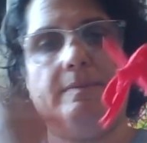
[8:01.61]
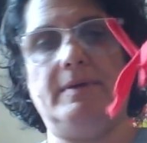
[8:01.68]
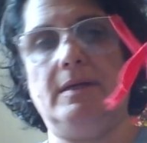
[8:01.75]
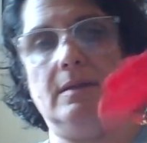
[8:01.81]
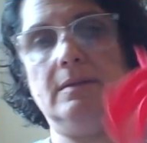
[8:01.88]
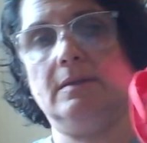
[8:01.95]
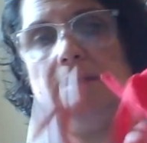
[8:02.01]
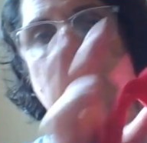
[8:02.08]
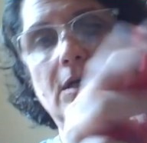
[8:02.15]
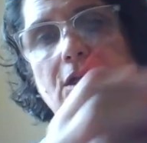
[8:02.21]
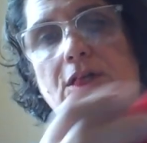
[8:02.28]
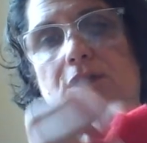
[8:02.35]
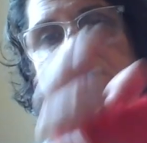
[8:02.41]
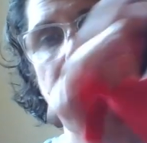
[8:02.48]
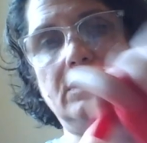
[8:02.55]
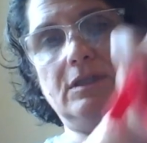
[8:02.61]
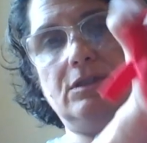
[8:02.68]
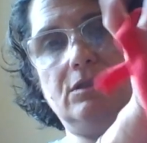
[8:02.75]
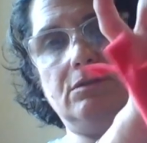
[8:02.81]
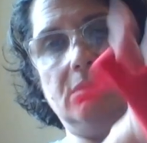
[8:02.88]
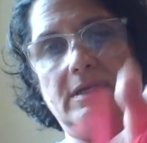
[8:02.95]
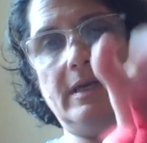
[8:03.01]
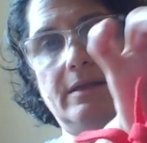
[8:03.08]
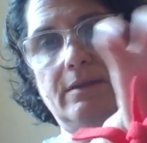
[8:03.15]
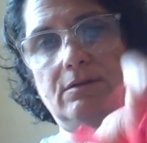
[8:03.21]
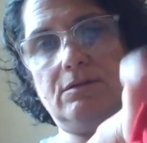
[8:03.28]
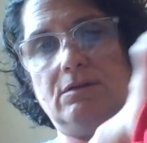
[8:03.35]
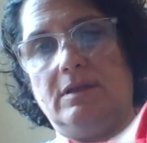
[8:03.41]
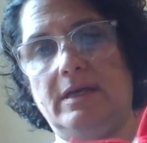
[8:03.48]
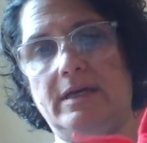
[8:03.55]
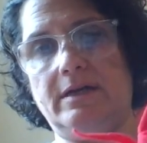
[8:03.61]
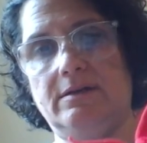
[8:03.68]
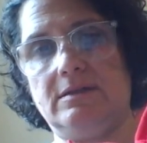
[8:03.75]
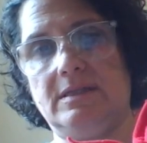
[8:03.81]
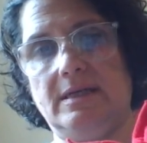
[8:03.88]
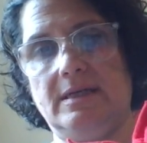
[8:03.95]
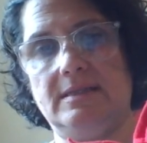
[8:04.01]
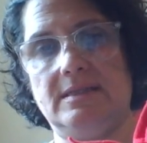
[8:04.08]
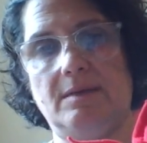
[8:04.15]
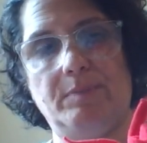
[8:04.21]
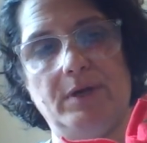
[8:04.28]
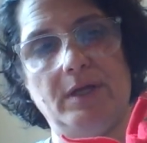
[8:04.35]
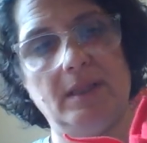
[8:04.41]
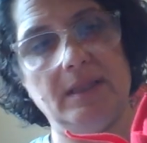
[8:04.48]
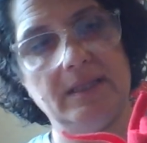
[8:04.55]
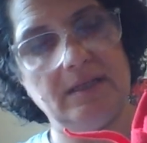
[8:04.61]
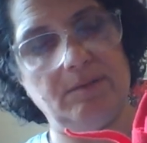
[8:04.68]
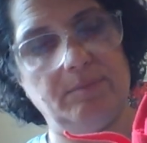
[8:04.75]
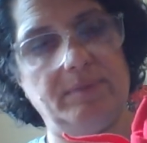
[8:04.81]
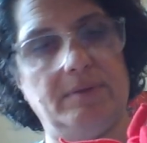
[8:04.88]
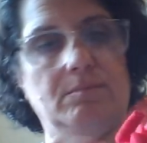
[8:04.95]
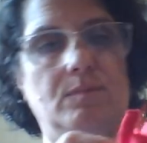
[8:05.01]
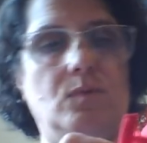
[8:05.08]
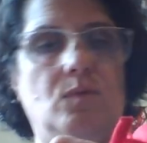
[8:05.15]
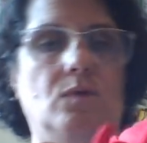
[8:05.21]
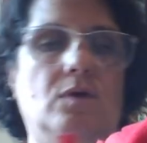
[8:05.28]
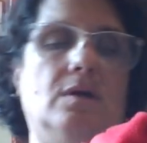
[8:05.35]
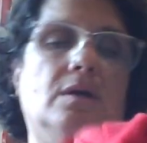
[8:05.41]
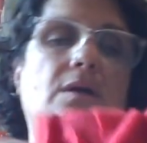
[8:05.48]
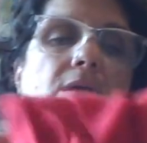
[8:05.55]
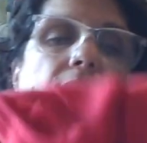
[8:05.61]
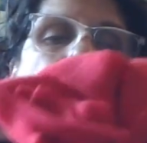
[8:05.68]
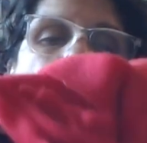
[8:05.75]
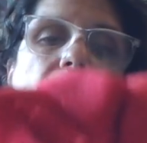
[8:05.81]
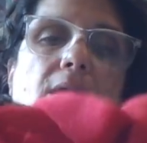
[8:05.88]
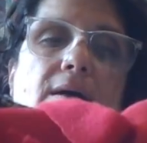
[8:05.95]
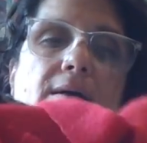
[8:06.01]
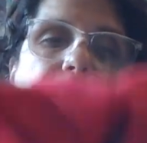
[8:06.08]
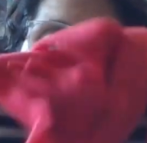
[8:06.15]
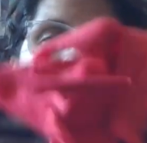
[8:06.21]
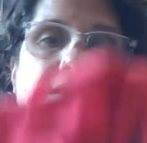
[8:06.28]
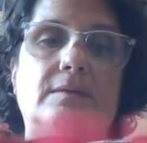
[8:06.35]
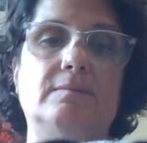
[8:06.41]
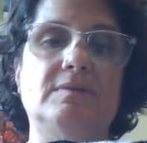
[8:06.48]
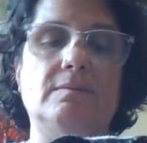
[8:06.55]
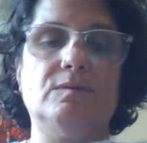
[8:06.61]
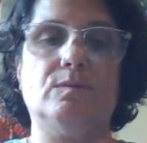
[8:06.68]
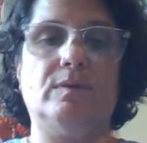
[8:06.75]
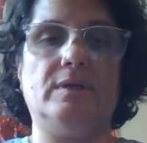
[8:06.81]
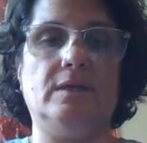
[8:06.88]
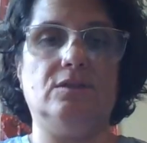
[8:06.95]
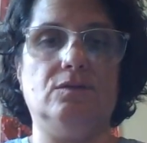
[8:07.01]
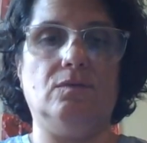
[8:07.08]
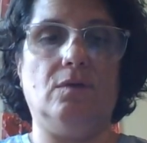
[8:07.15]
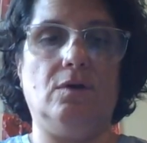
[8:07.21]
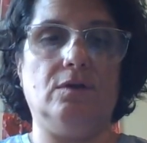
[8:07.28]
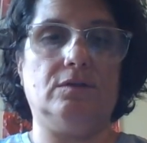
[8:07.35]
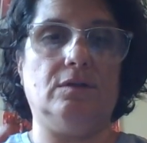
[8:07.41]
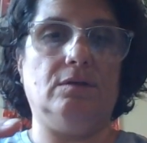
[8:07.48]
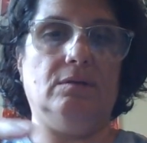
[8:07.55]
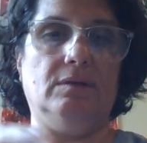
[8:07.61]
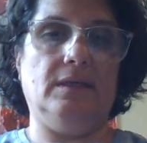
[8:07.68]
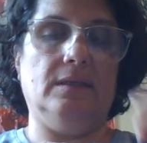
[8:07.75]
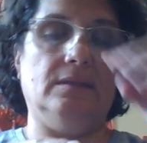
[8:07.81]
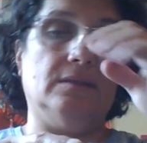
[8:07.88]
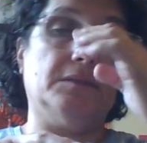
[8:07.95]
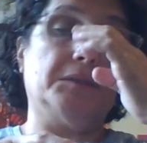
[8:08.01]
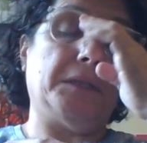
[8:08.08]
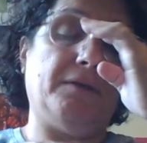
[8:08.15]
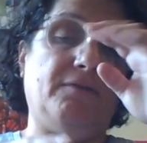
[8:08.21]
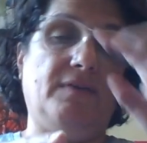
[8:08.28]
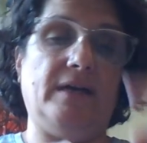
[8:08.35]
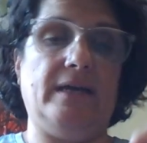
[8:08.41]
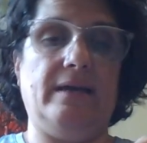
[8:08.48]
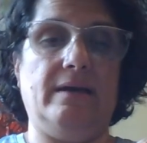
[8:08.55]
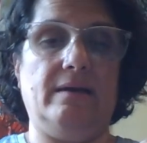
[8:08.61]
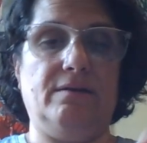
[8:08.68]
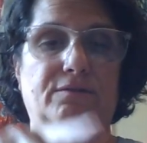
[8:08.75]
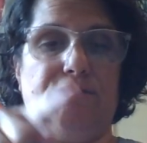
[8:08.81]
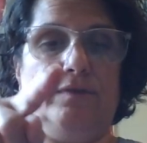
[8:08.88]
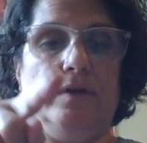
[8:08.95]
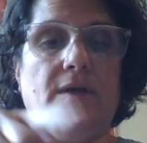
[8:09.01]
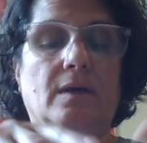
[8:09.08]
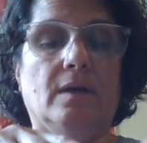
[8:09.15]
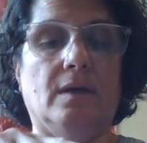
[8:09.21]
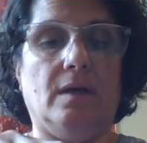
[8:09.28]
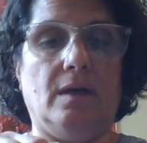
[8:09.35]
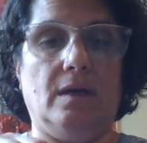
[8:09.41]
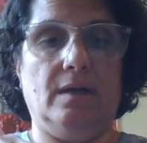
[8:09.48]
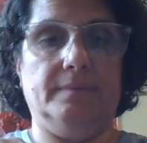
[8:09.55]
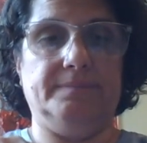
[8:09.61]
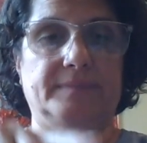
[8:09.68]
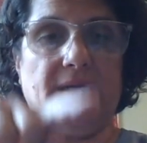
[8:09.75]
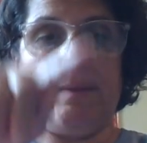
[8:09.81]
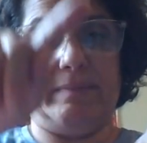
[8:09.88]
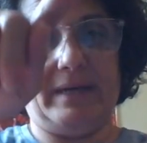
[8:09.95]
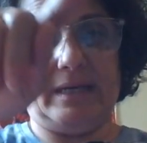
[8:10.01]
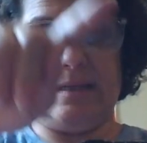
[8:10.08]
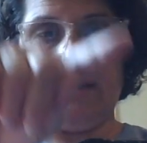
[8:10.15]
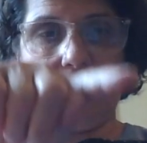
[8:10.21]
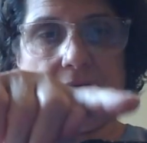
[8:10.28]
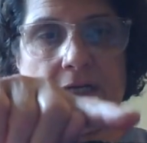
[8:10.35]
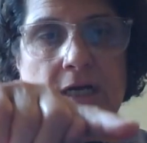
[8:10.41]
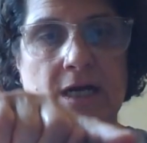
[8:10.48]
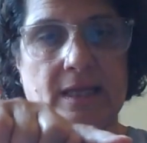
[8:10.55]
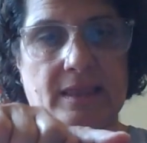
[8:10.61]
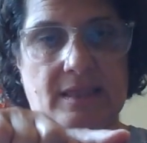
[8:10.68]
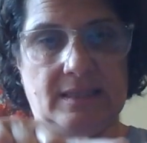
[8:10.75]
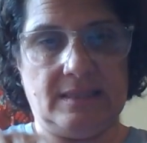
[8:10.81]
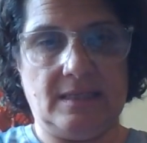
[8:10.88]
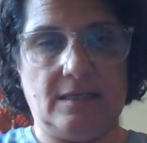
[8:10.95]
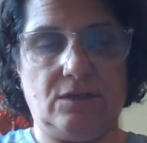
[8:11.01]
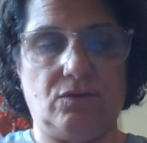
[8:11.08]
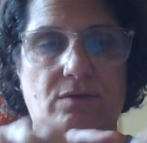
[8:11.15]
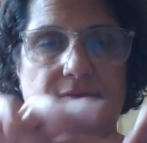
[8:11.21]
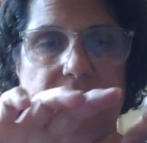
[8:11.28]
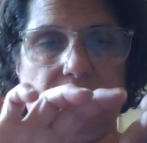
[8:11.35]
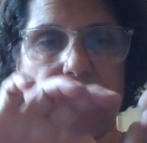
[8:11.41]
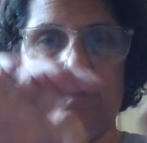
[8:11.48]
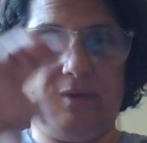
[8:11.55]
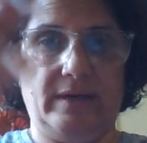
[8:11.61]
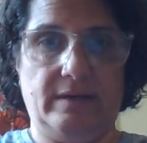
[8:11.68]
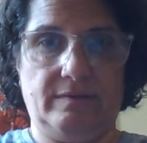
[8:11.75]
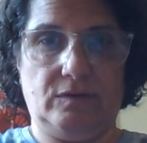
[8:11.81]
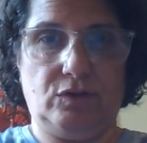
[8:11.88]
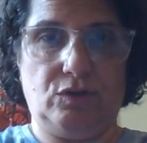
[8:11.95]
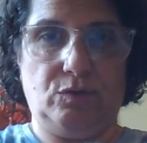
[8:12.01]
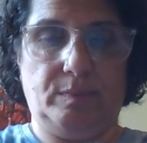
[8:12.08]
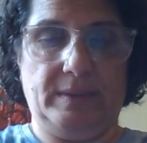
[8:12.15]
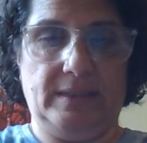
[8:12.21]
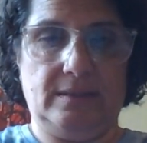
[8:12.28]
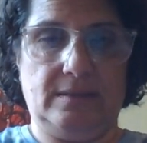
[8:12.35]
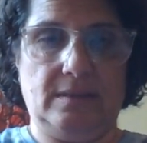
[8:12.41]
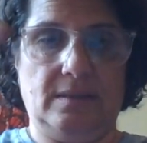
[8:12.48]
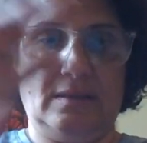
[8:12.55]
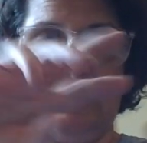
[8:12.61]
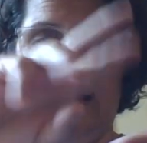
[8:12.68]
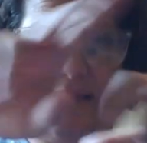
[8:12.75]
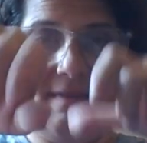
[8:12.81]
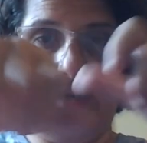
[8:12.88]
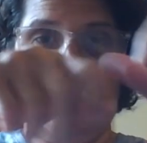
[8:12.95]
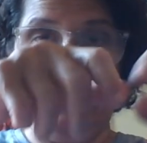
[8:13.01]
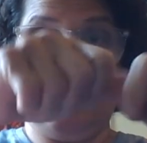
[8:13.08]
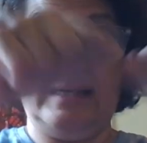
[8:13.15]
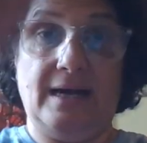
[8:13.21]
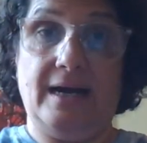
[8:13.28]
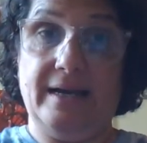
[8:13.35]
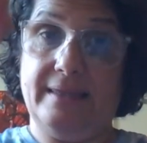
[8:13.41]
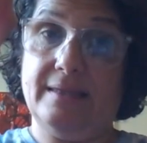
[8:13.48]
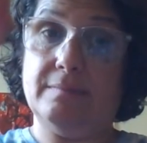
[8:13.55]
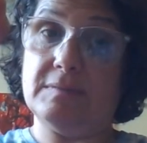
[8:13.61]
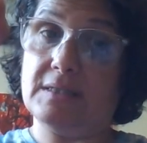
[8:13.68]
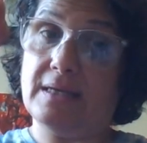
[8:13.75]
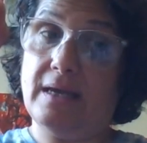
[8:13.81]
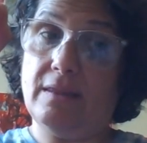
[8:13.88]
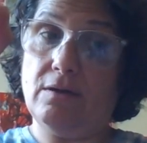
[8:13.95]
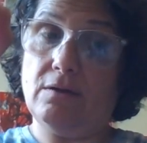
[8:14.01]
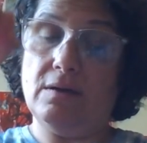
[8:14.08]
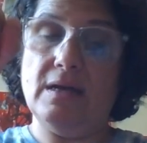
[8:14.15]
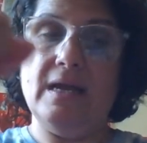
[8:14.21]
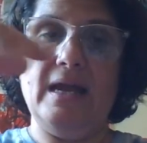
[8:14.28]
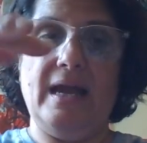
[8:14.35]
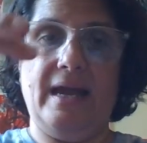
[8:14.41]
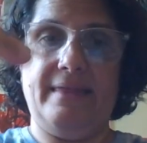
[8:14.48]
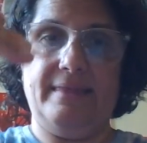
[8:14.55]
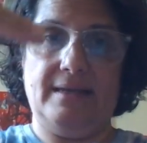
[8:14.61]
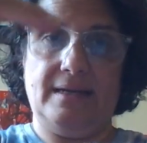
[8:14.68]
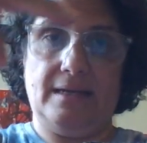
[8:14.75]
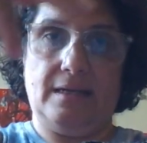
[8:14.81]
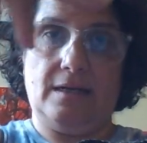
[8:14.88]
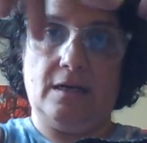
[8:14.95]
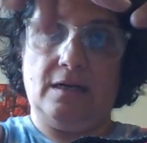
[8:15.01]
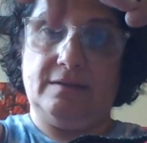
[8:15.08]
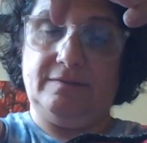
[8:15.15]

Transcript: I'll glue these two together so the hair stands up a little bit more. Sometimes what I do also is, if I have, I might cut the center of it so I have two pieces, and then I tie them together, and then I cut